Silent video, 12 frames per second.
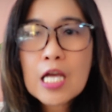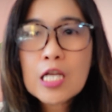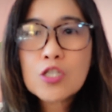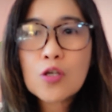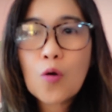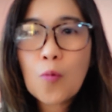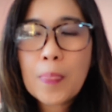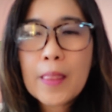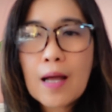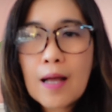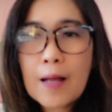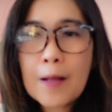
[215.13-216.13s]
So
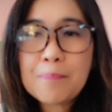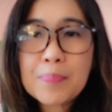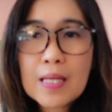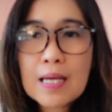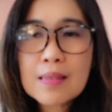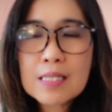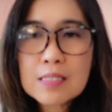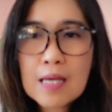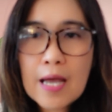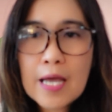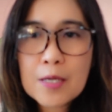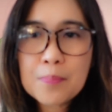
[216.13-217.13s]
at the
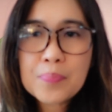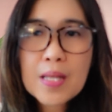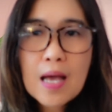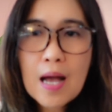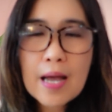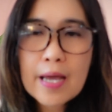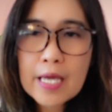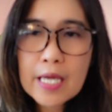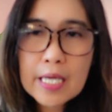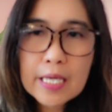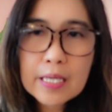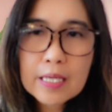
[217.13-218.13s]
time,
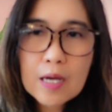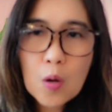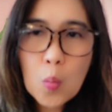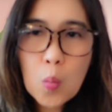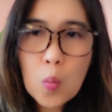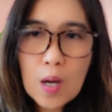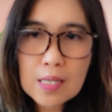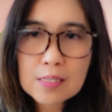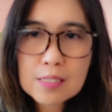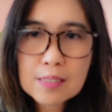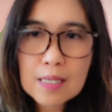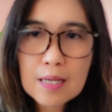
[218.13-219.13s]
I
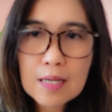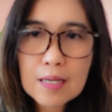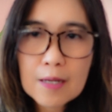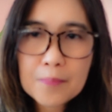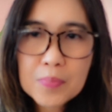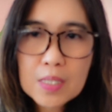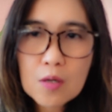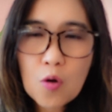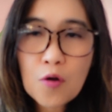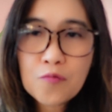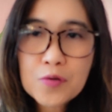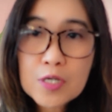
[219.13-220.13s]
was
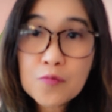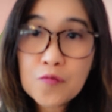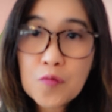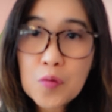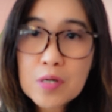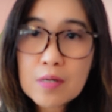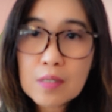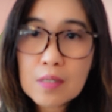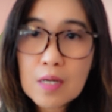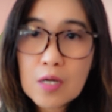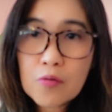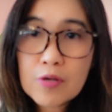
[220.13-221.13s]
offered for
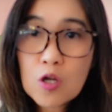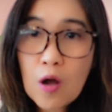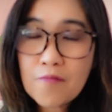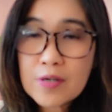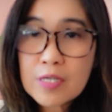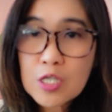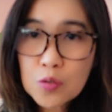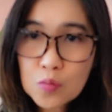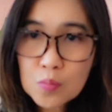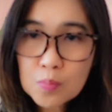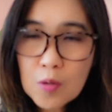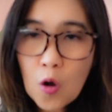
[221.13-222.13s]
recovery
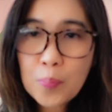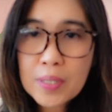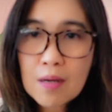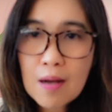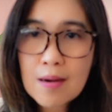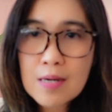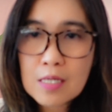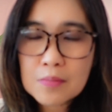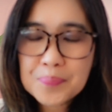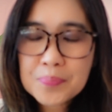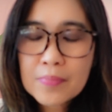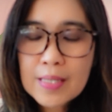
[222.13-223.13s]
room, open heart,
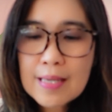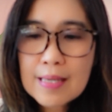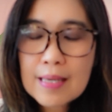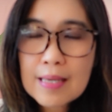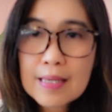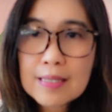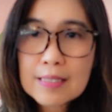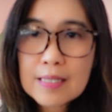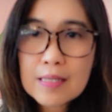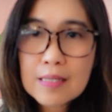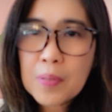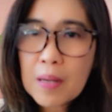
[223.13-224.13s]
and
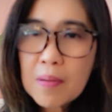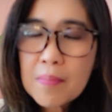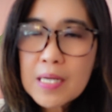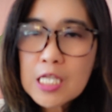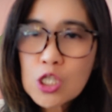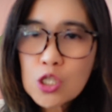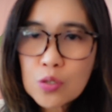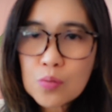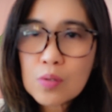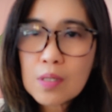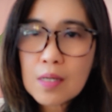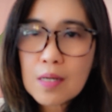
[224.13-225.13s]
probably
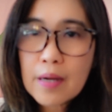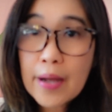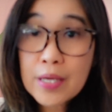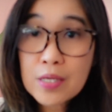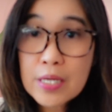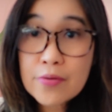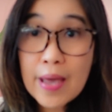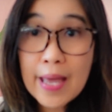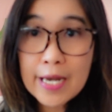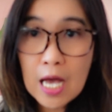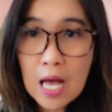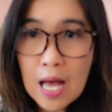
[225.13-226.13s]
took a year
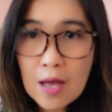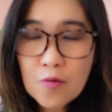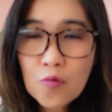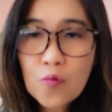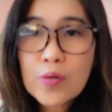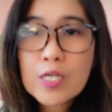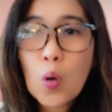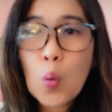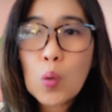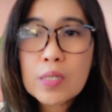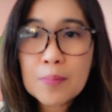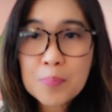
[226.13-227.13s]
and a half with
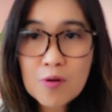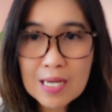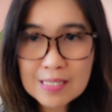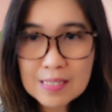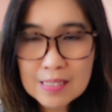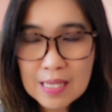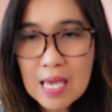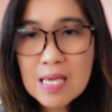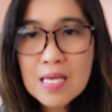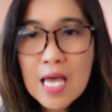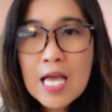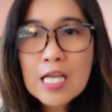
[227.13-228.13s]
all the processing.